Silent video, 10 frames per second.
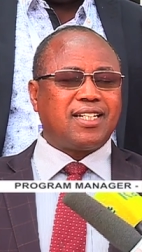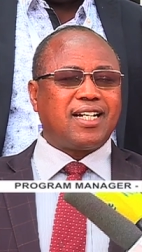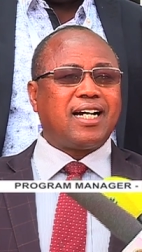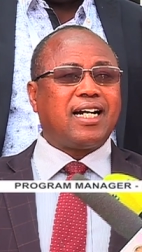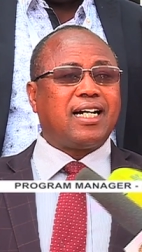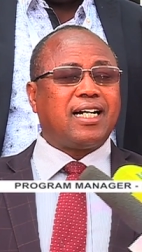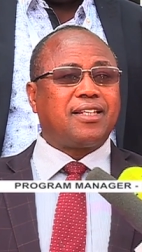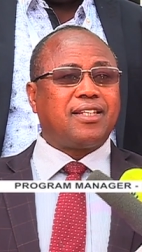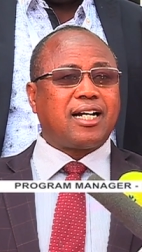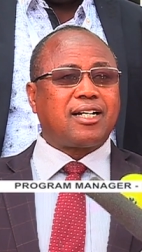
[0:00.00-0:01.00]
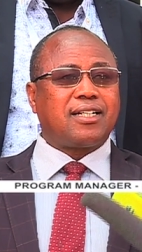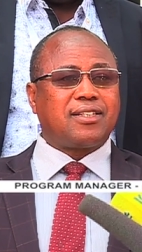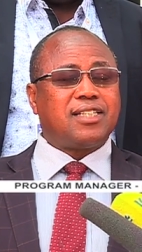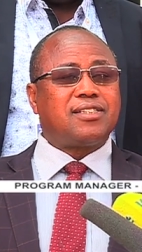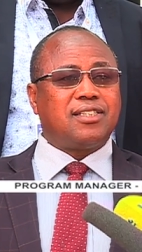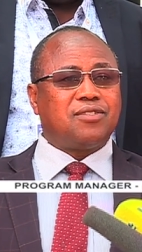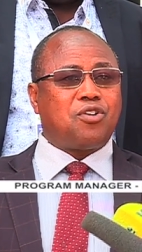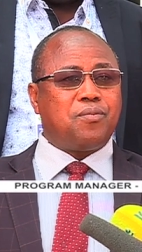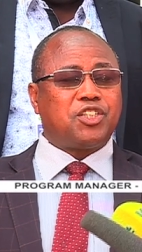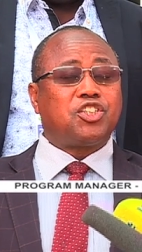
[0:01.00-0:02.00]
uh, there, this
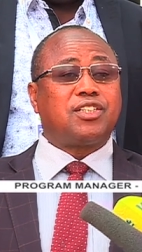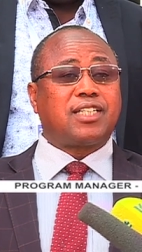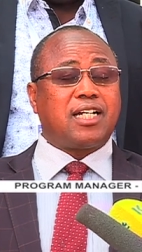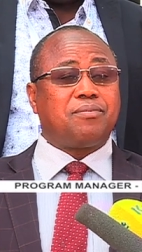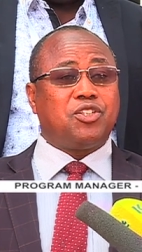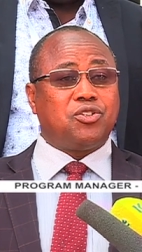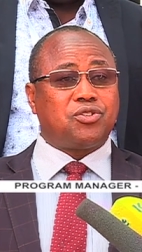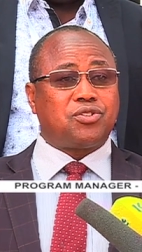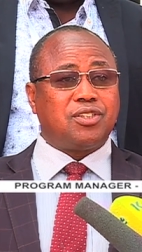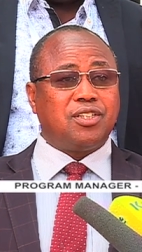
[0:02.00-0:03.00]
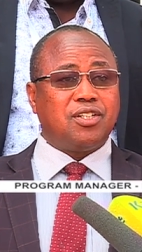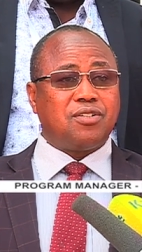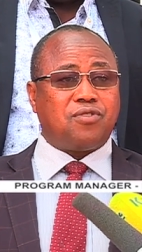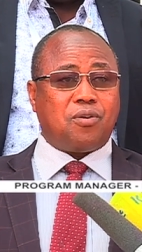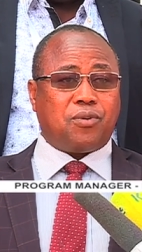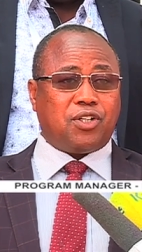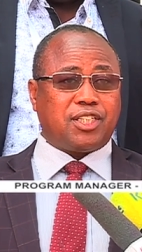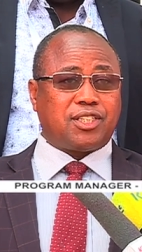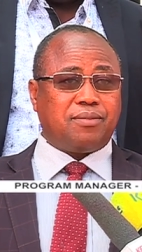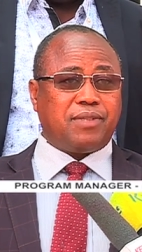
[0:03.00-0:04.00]
information can be used for
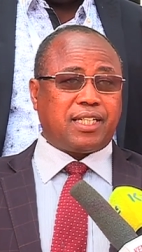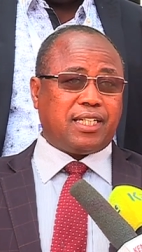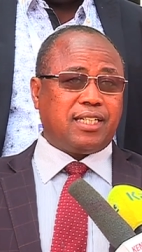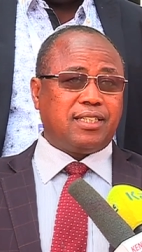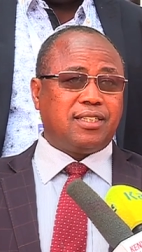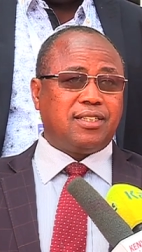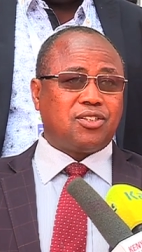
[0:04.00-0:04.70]
policy making